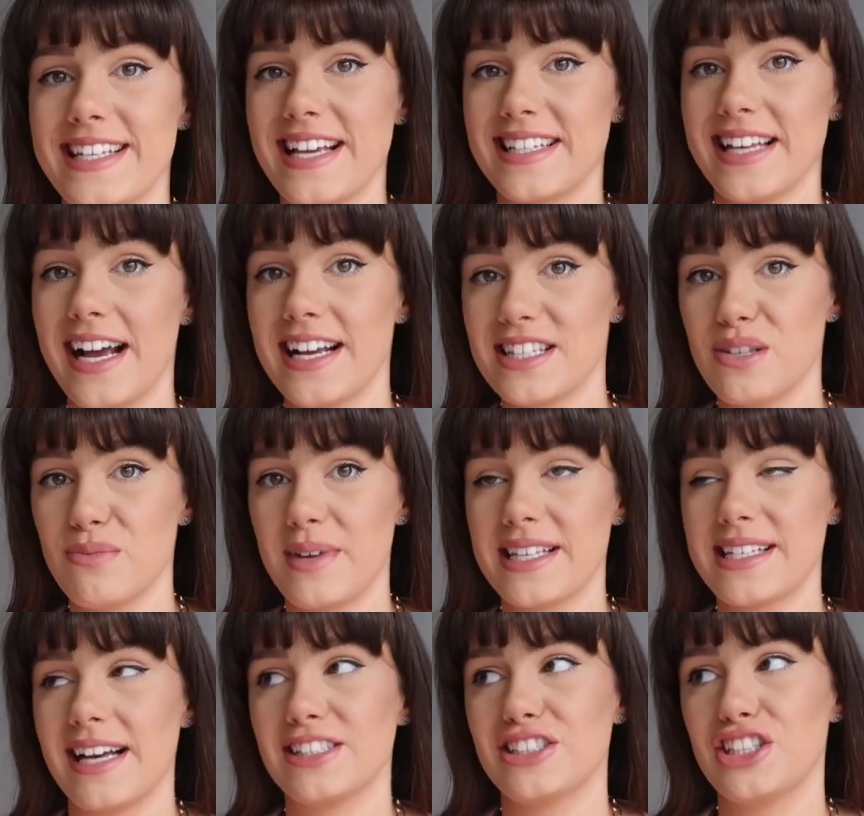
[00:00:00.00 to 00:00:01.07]
next item
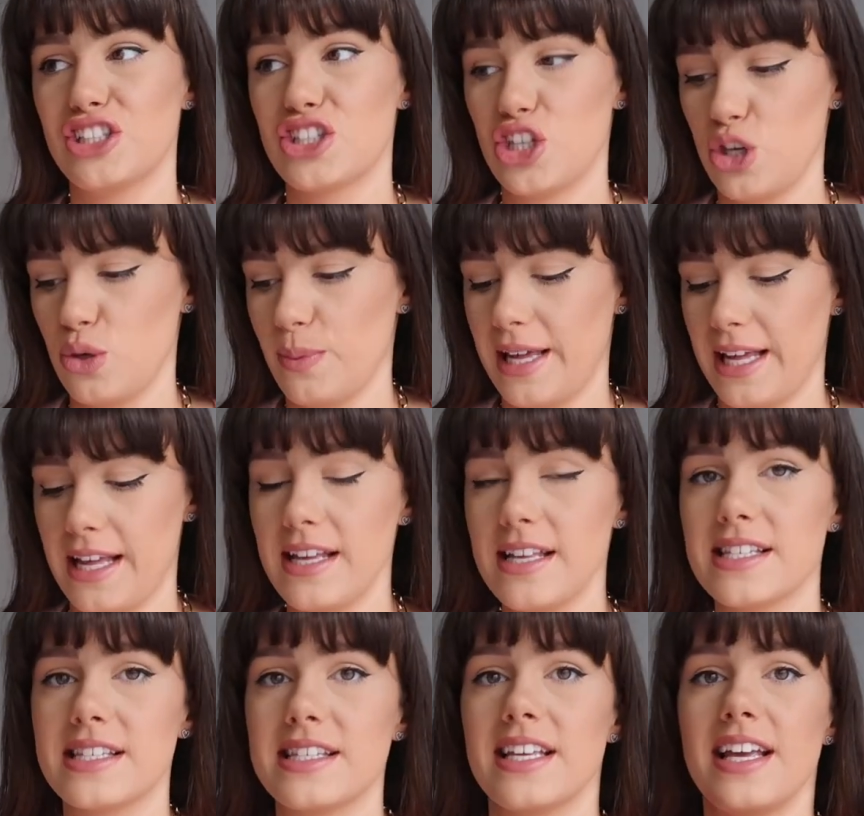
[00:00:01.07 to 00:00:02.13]
is actually a
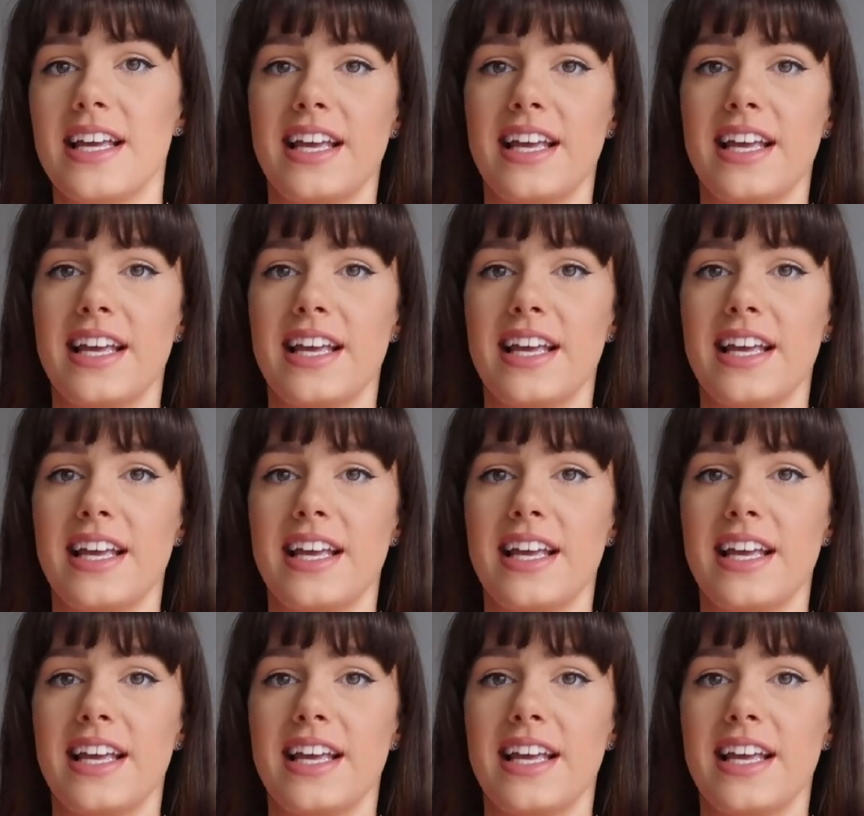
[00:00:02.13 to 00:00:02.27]
two-piece.